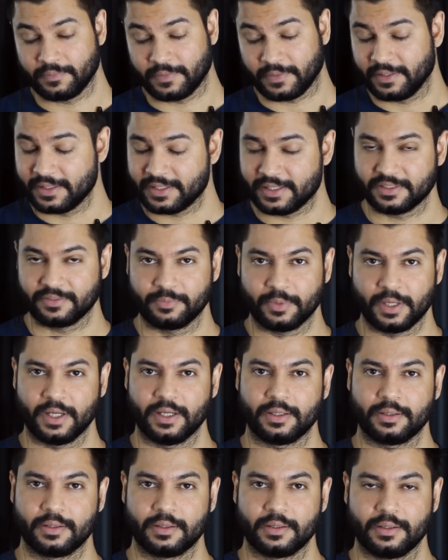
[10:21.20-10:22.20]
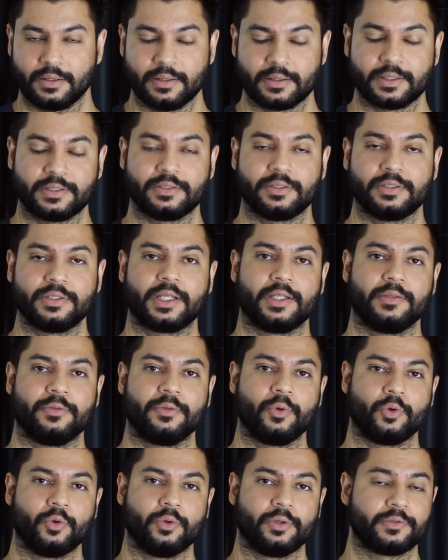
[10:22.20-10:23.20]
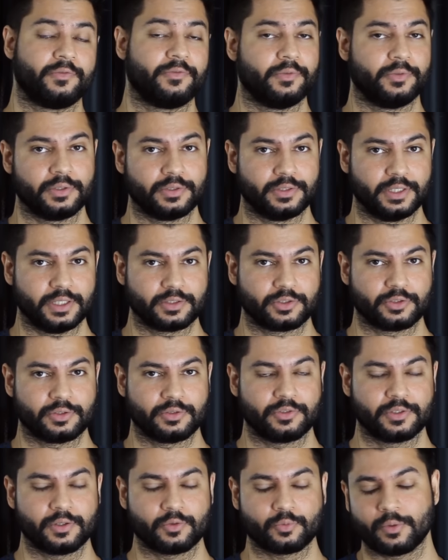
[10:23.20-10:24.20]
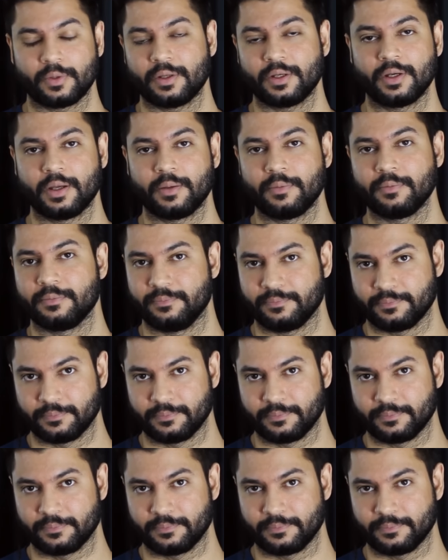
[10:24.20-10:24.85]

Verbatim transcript: In his mind, he saved Lauren from the dangers that were to come.